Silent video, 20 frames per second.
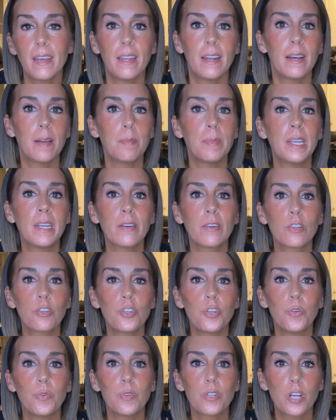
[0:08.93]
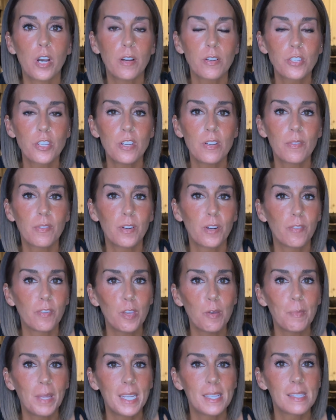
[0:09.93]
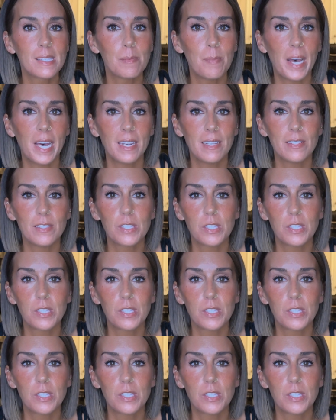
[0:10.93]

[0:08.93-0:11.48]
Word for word: and I'm here to talk to you for a few minutes about it.